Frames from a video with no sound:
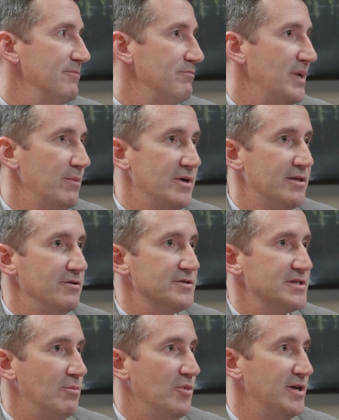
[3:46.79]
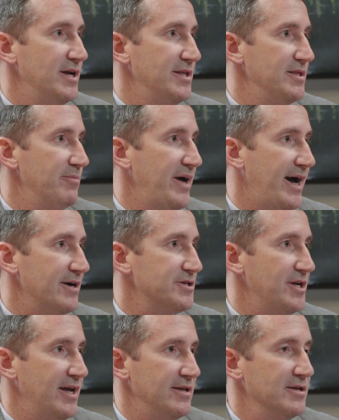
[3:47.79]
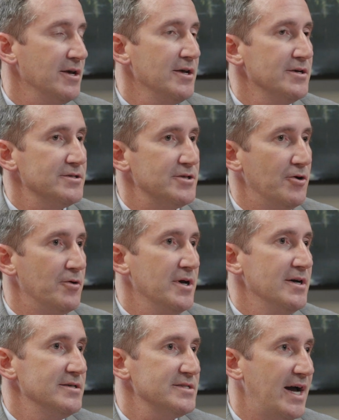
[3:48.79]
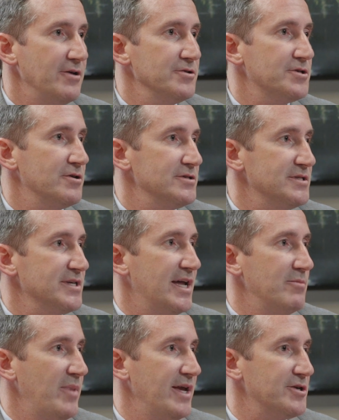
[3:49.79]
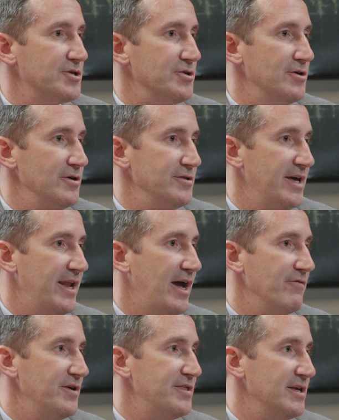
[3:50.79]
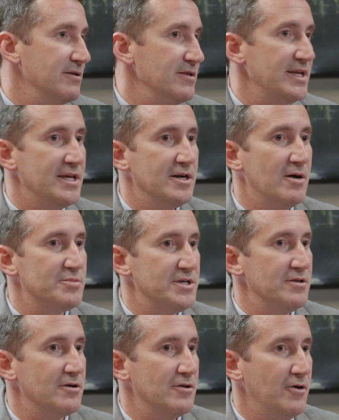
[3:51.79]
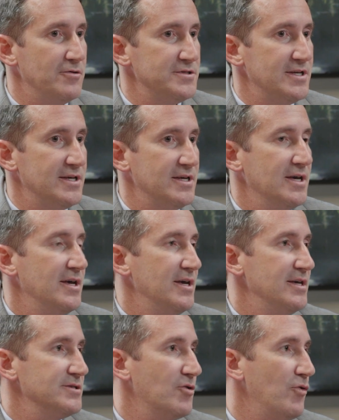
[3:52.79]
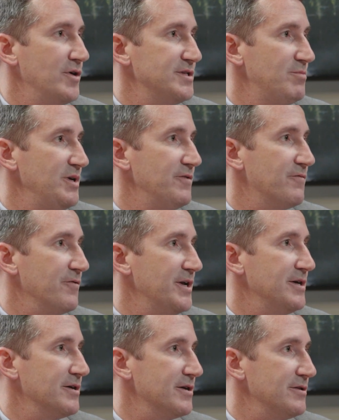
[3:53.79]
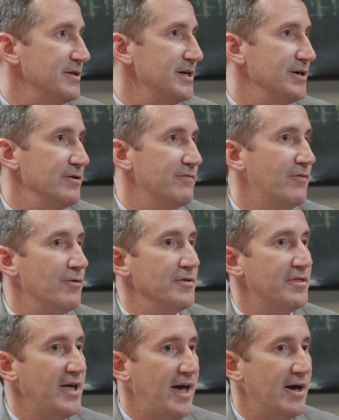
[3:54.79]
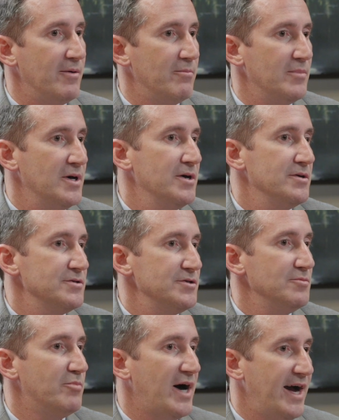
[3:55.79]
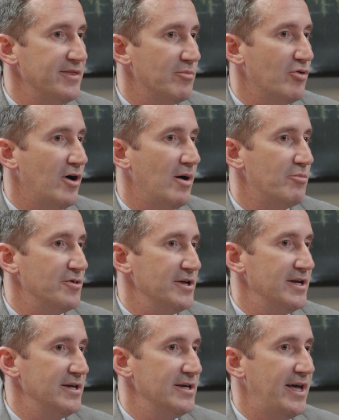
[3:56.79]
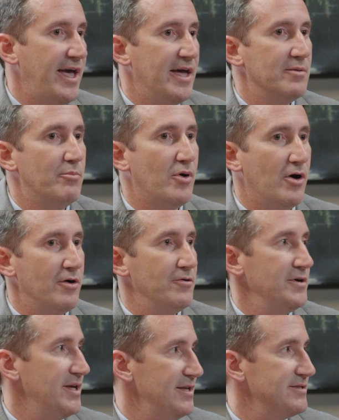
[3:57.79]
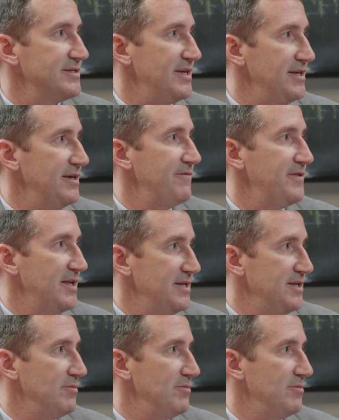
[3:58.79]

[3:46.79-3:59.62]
Maybe there's someone in the back chain. So title insurance is going to make sure that everything leading up to the closing is going to be free and clear for them to buy the property and borrow against it if they need a